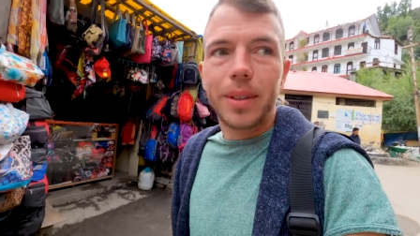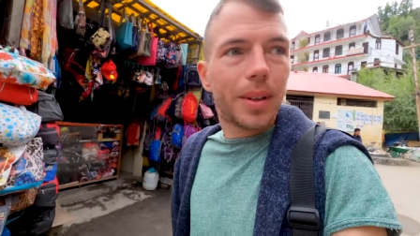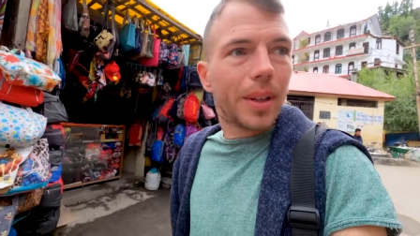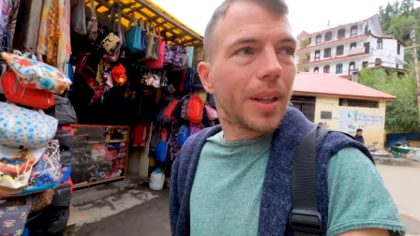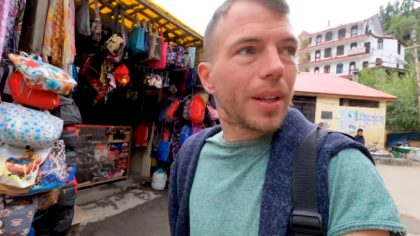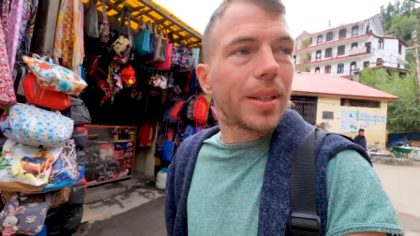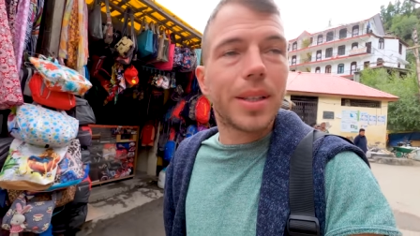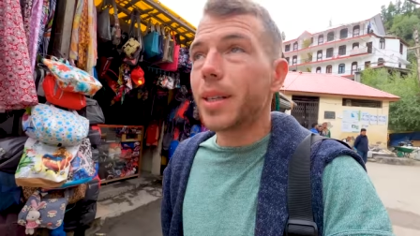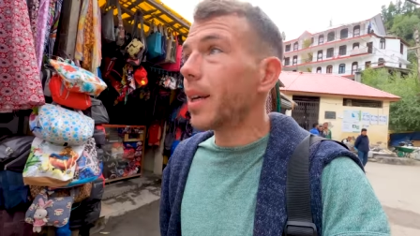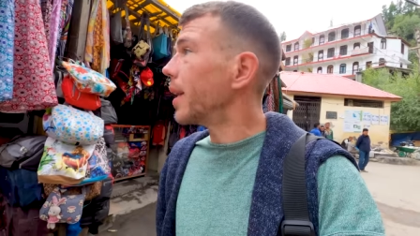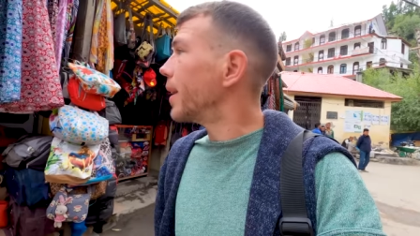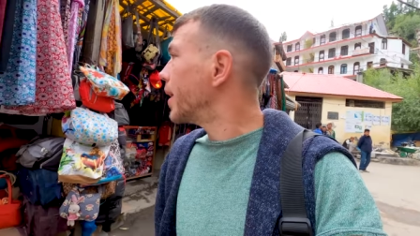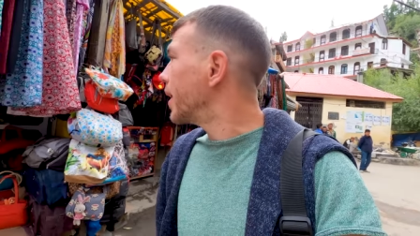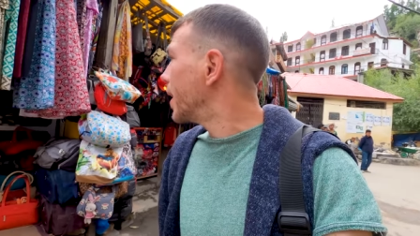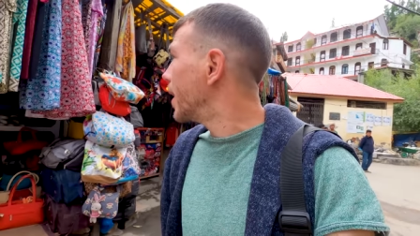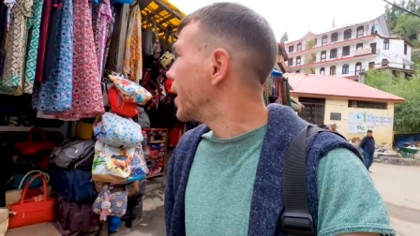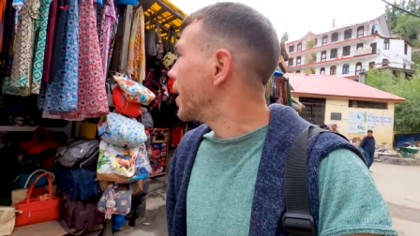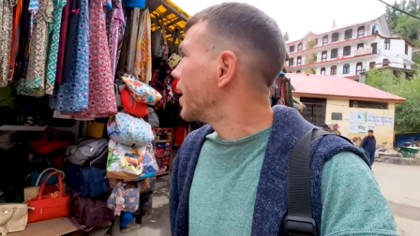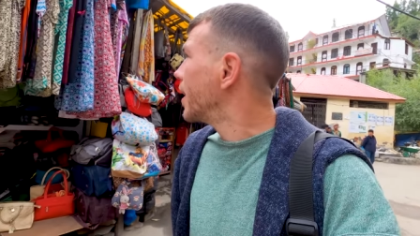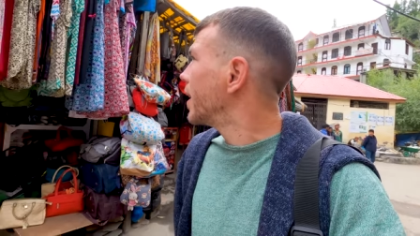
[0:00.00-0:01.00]
what do they sell
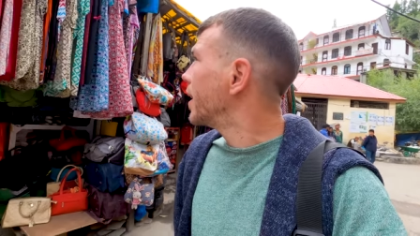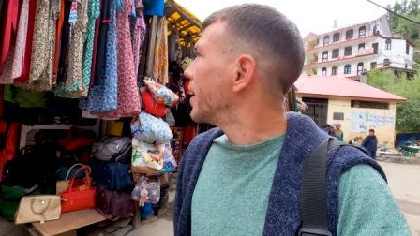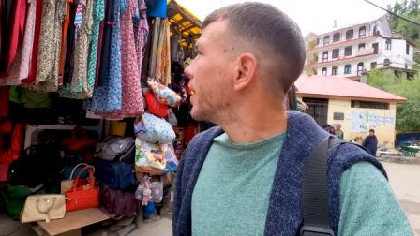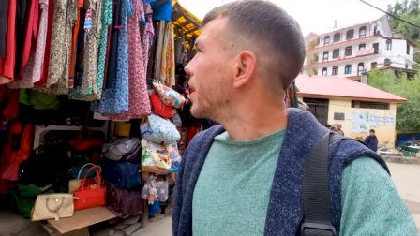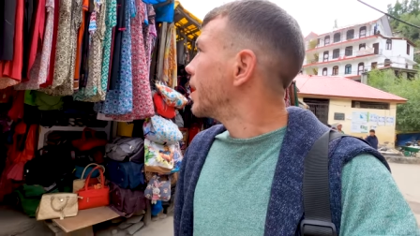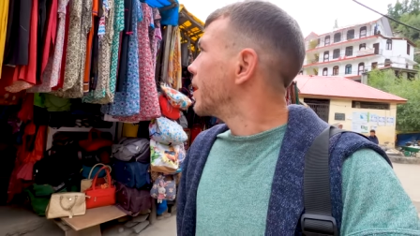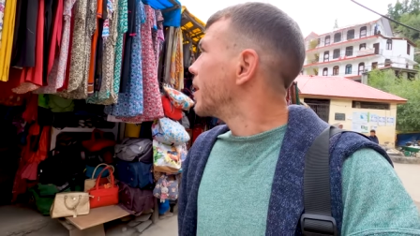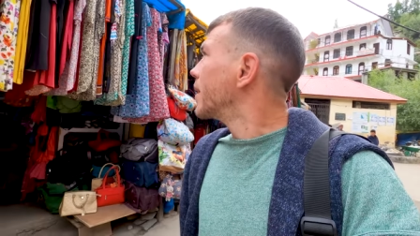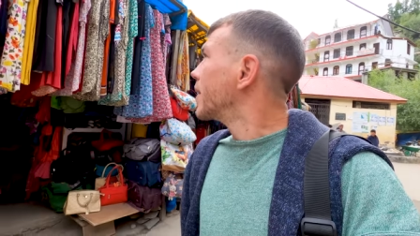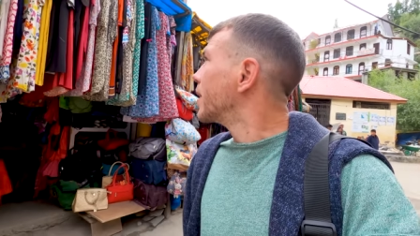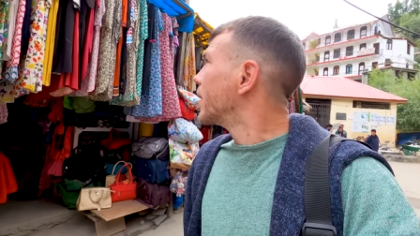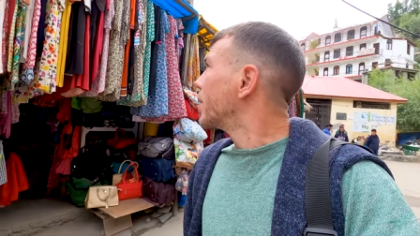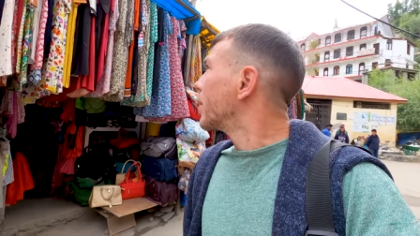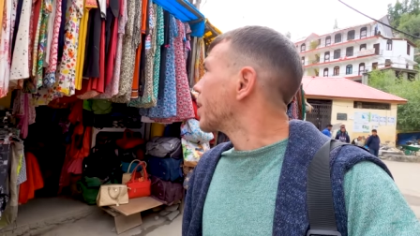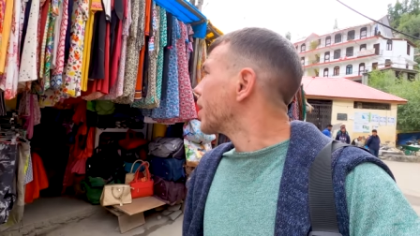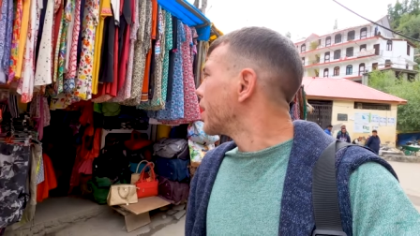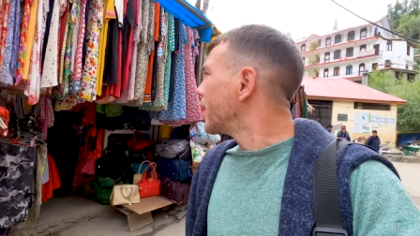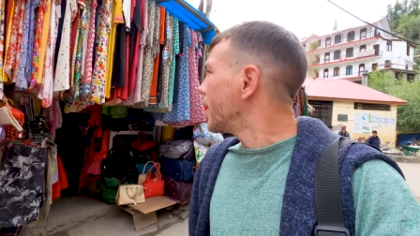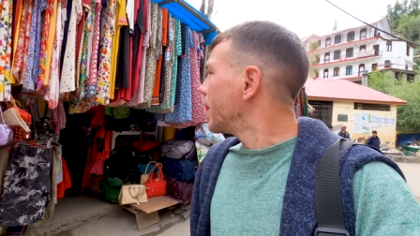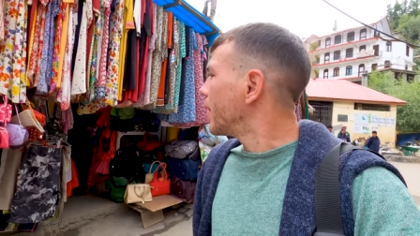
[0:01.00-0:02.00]
here?
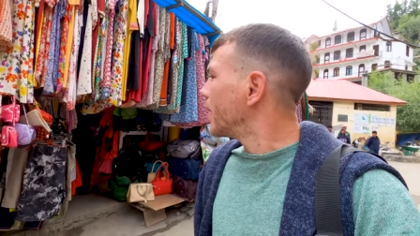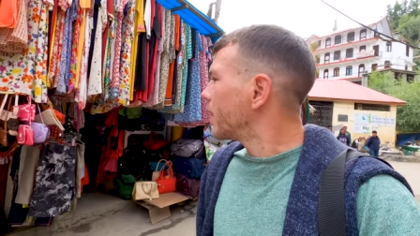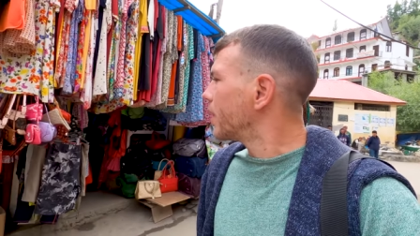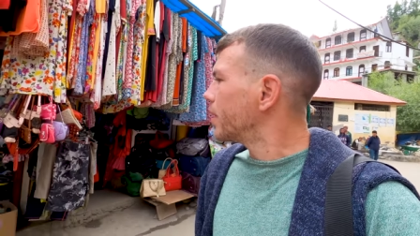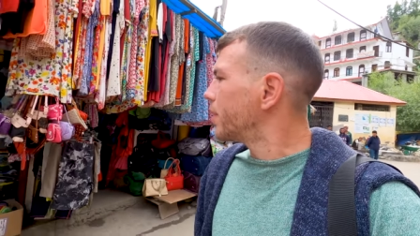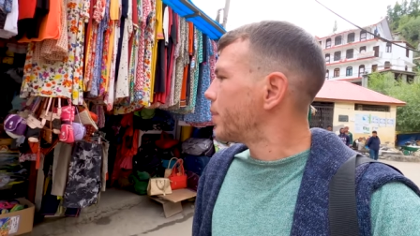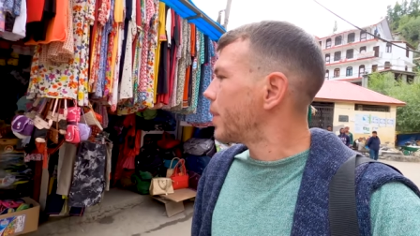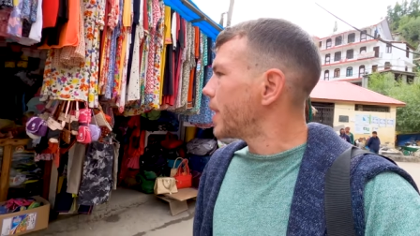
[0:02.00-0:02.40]
Clothing,